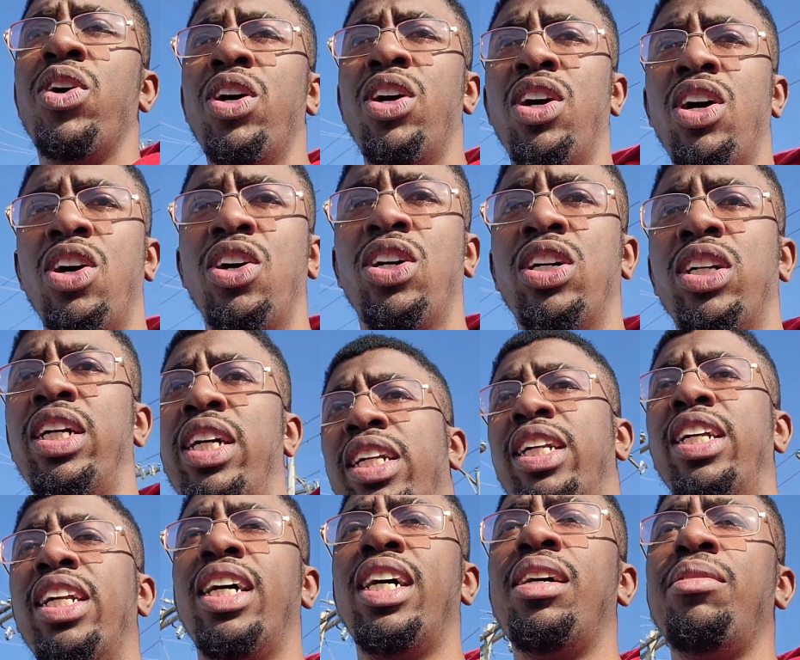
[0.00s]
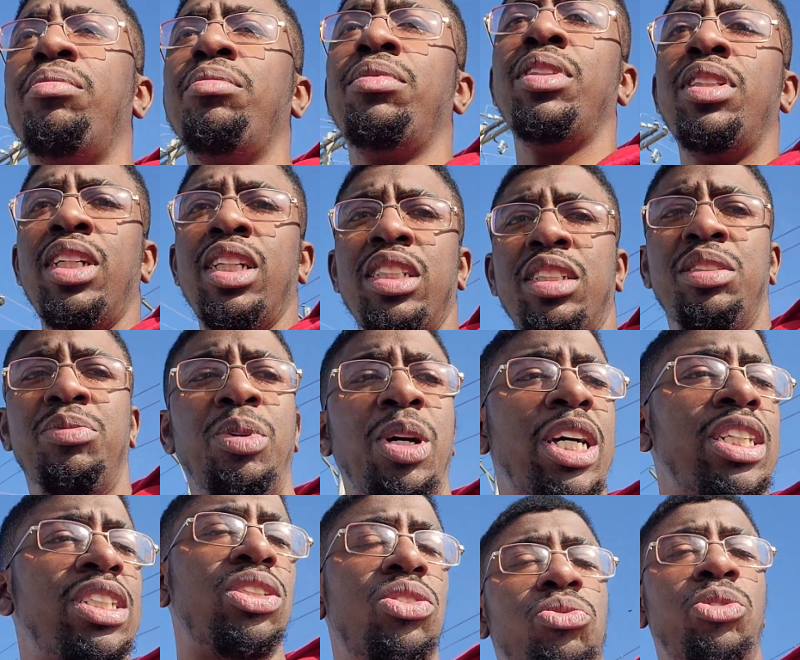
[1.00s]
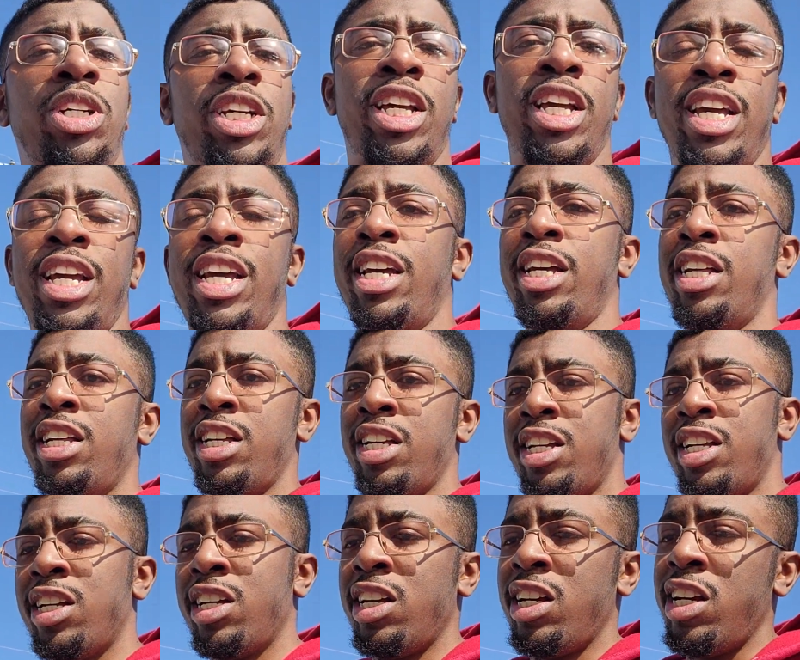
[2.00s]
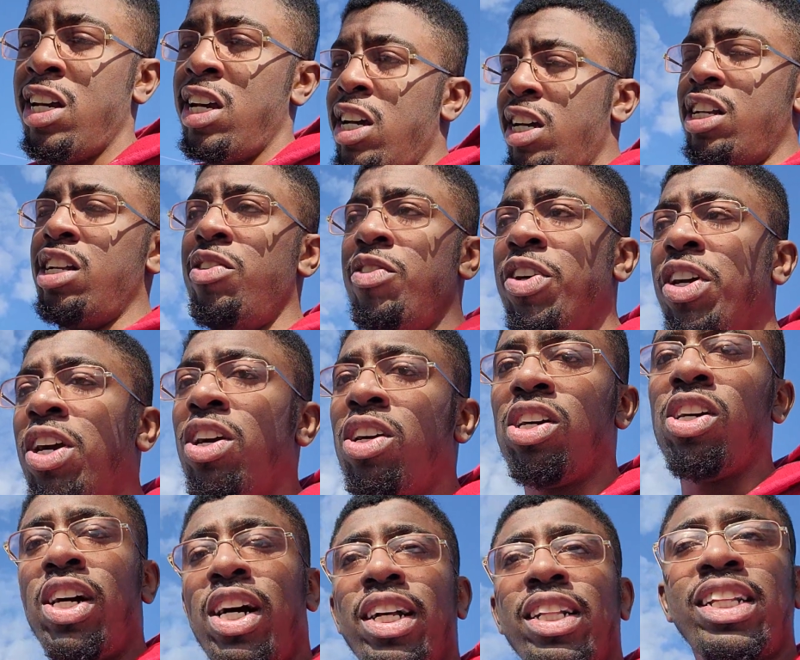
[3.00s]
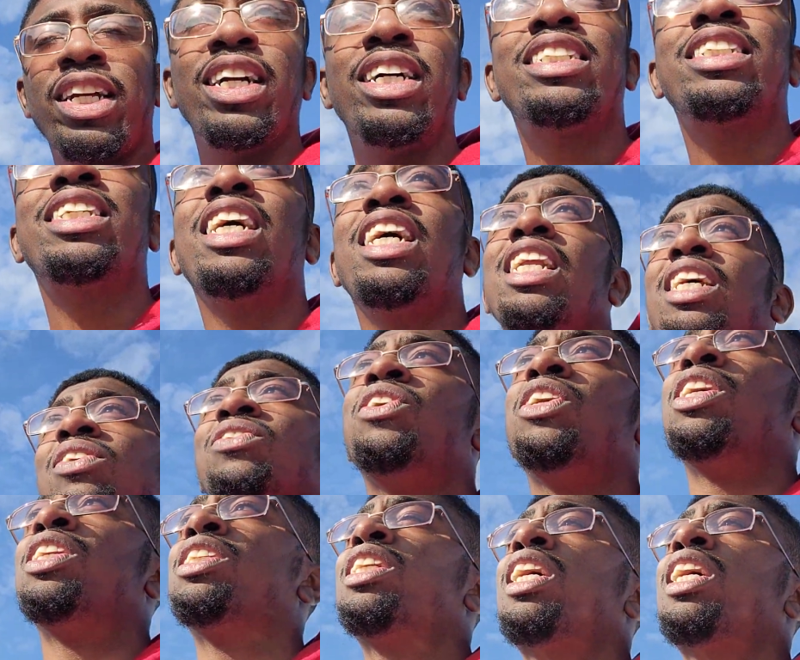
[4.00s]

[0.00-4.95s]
we're gonna go clean it up as best as we can. And then we're gonna go out there and sell it. We're gonna